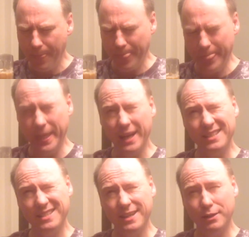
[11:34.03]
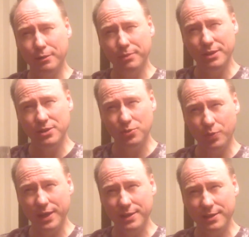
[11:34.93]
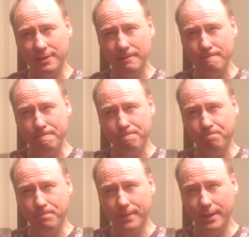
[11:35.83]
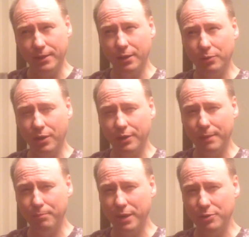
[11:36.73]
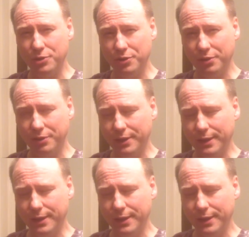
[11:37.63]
Not terribly sweet. You think with all that brown sugar in